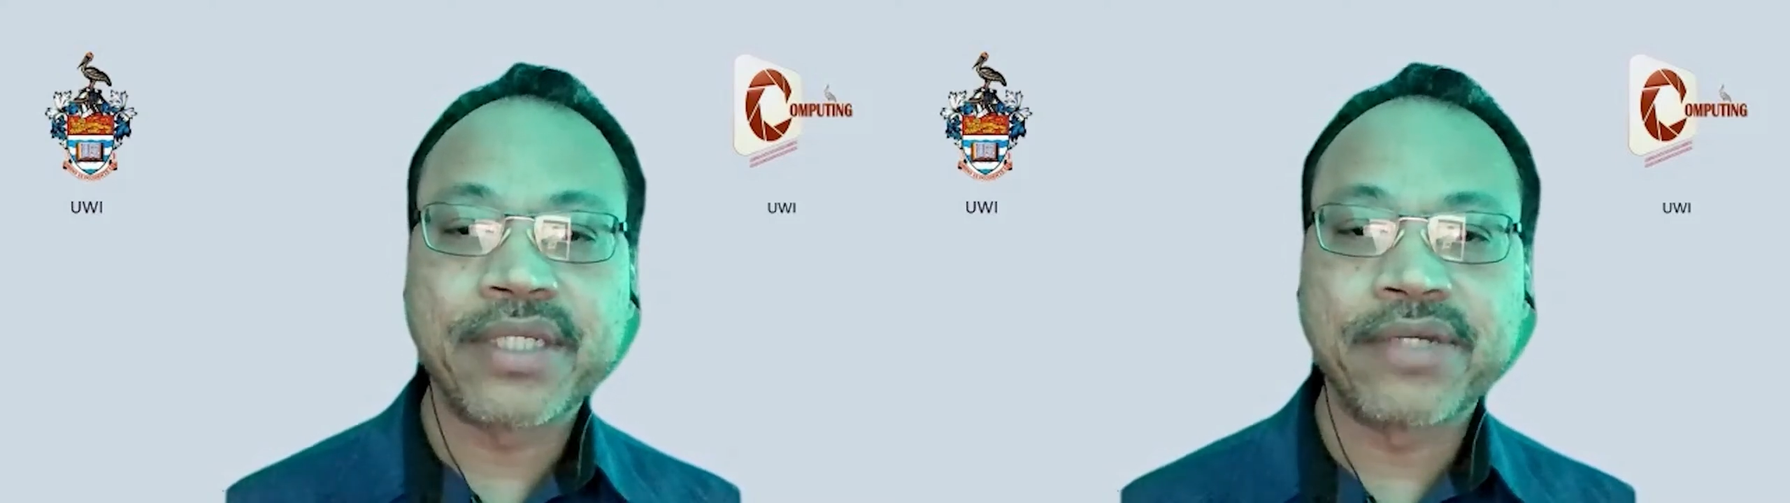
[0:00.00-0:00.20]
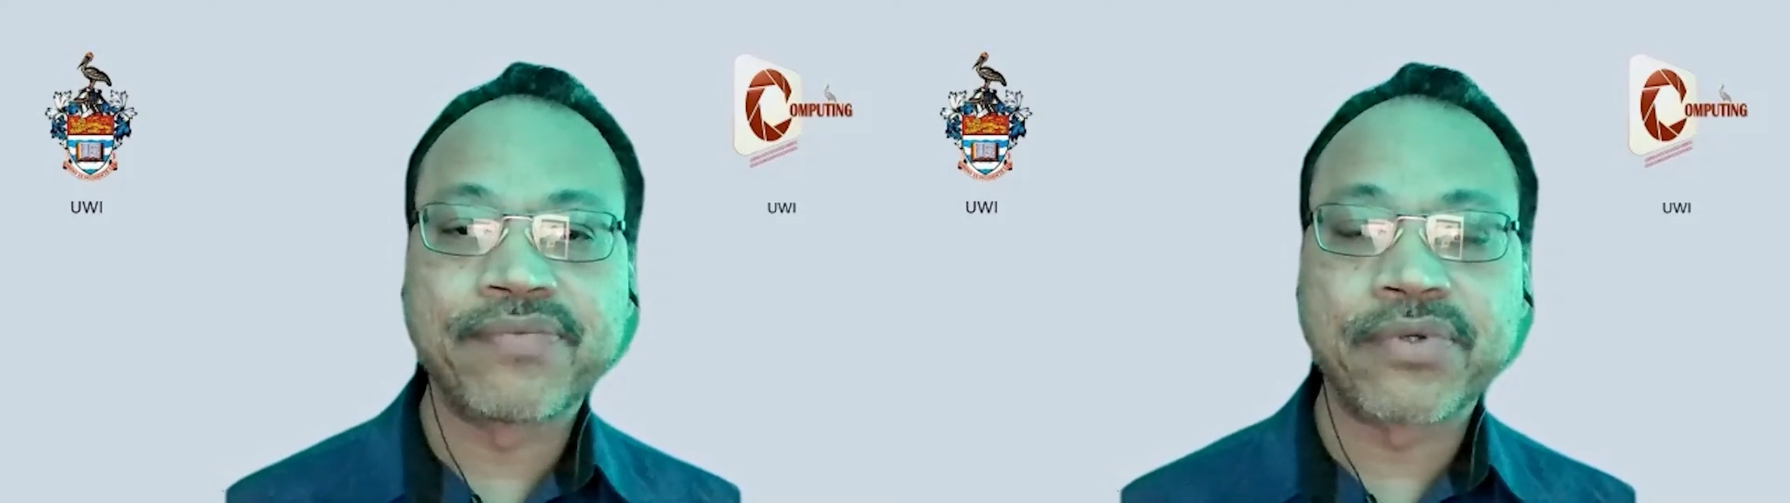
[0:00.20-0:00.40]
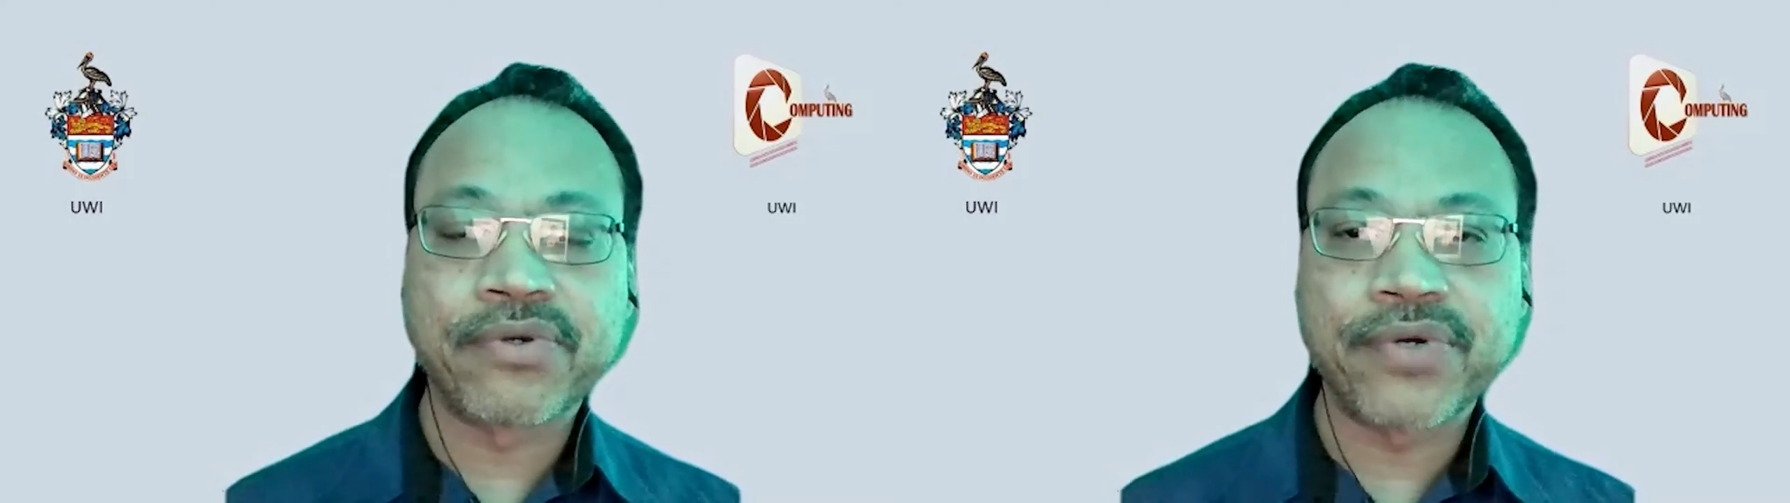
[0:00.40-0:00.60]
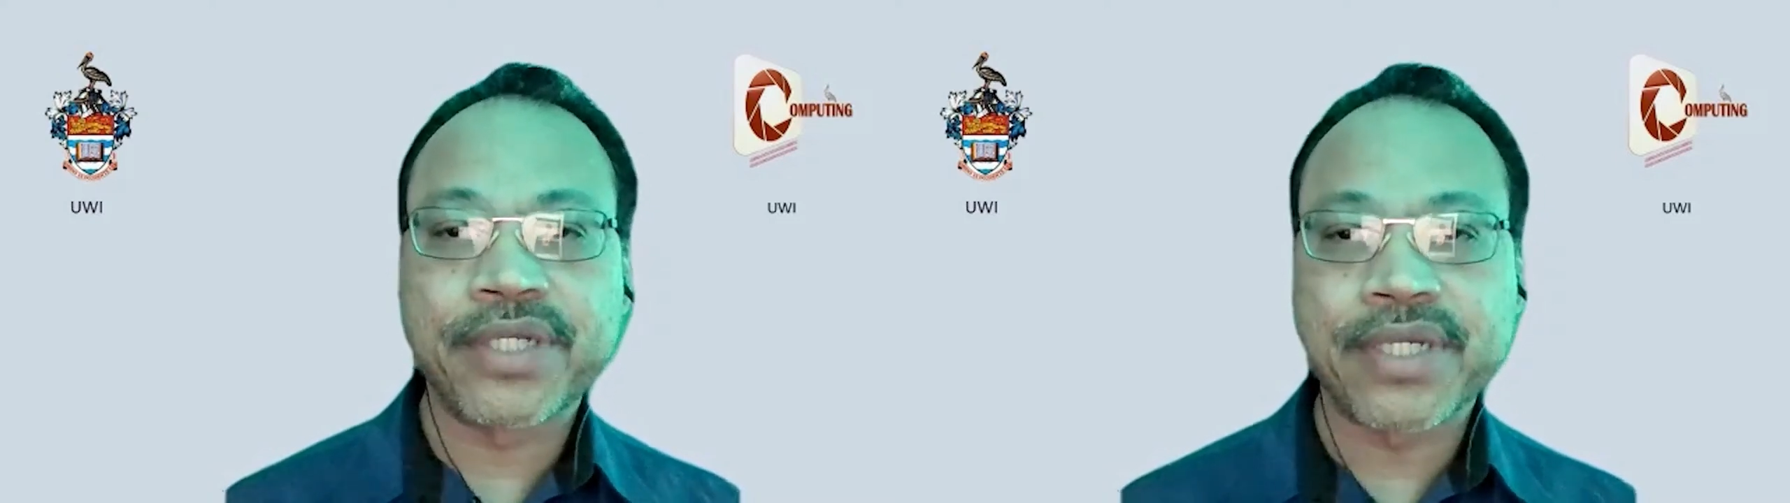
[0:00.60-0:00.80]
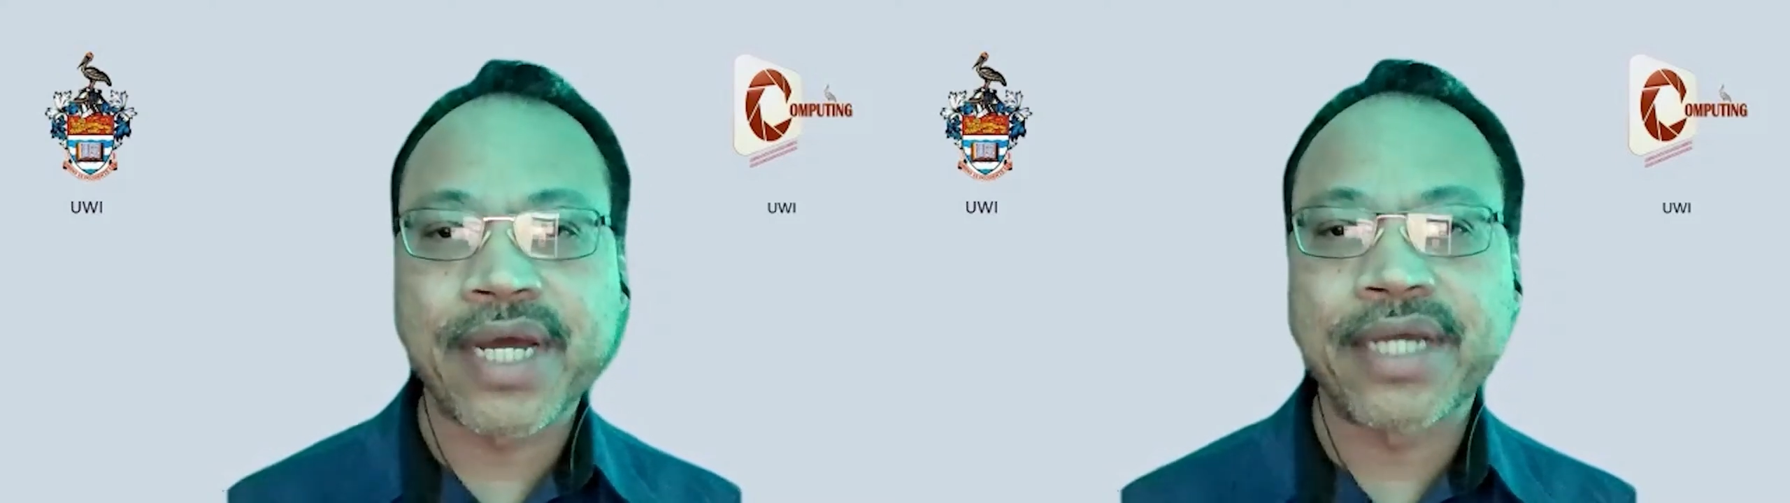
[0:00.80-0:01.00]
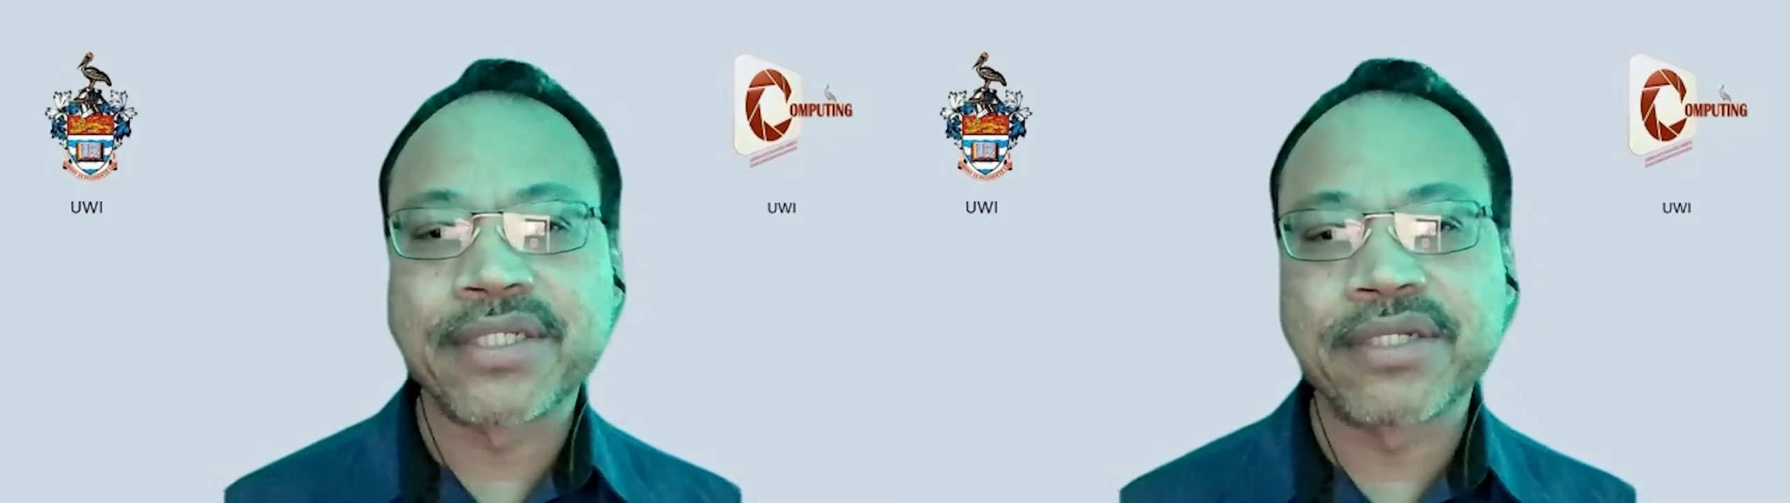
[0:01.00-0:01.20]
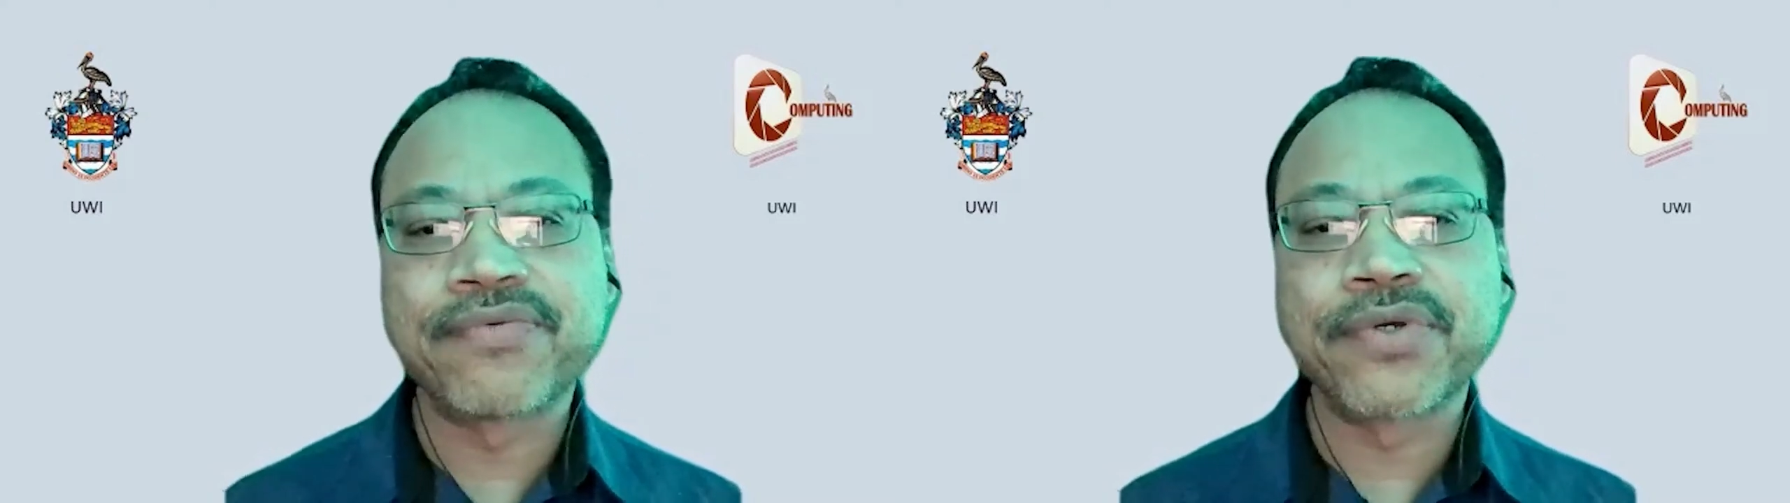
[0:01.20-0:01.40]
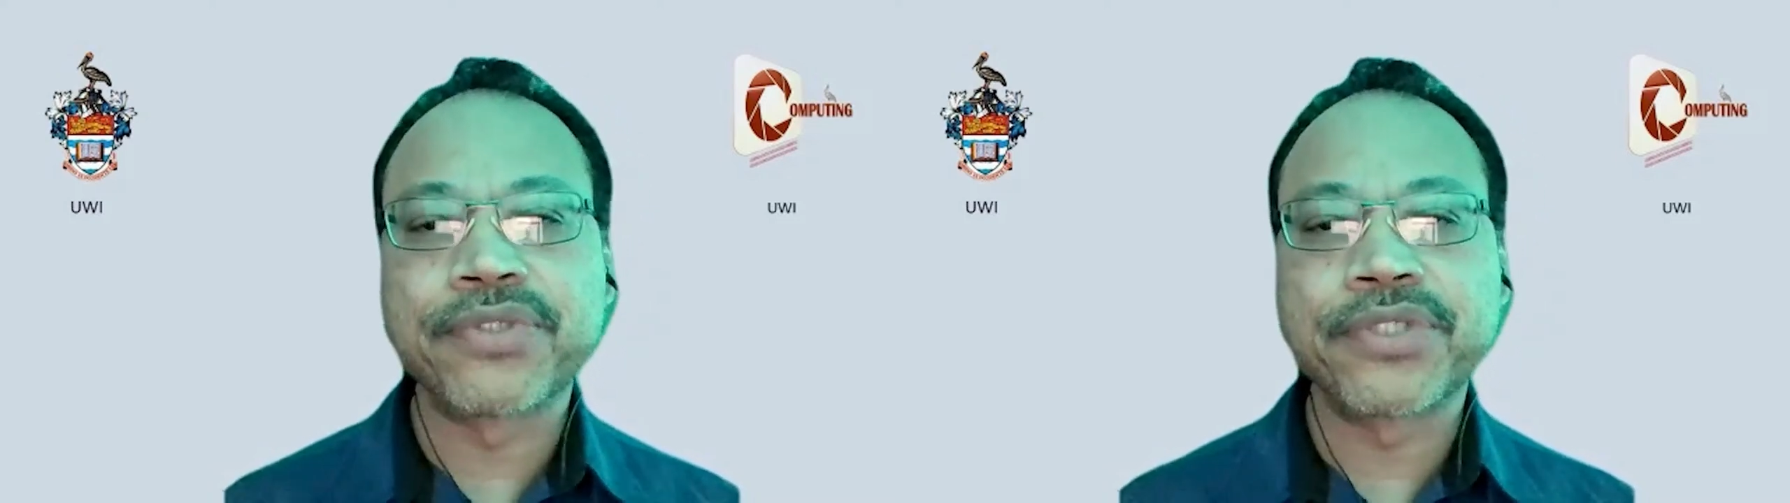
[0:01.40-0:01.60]
even greater heights in the
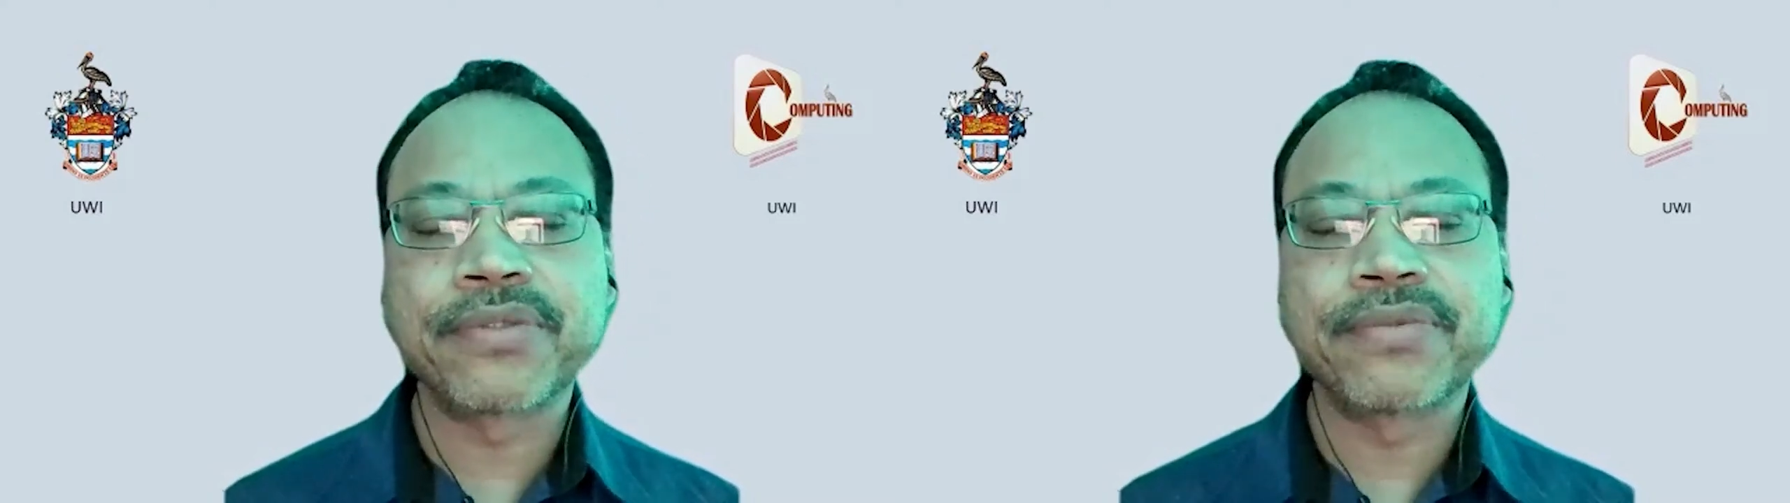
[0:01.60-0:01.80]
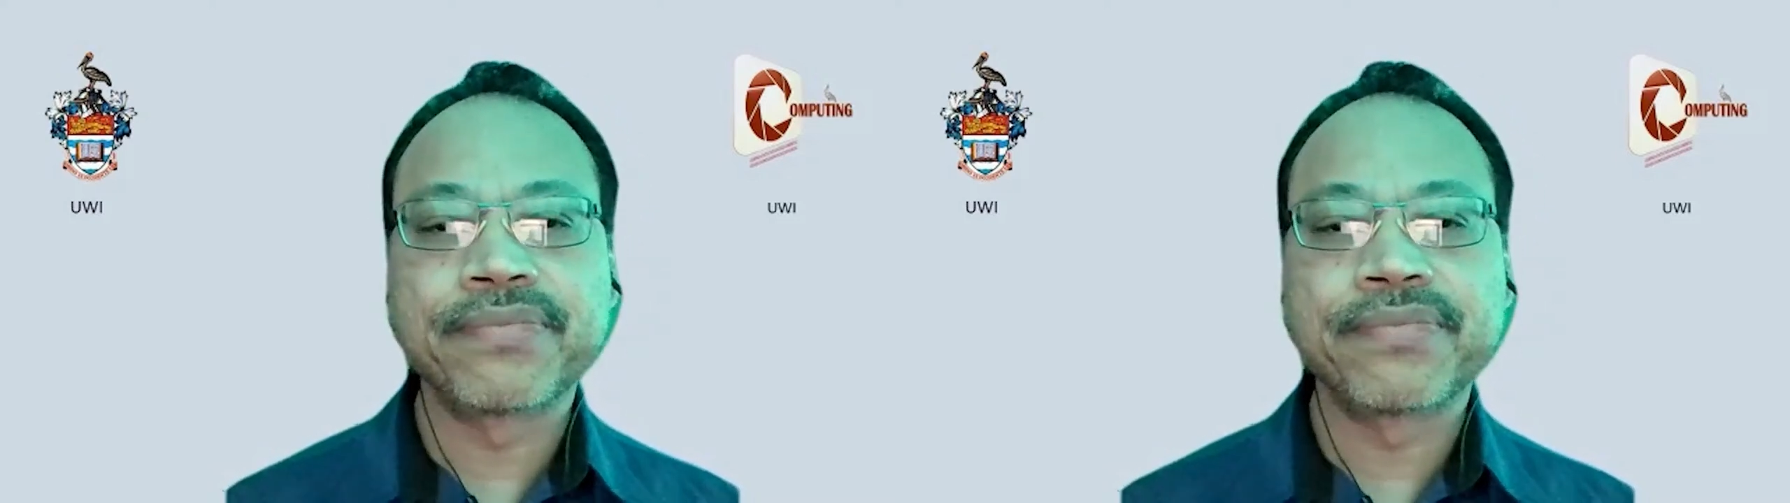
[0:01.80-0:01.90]
future.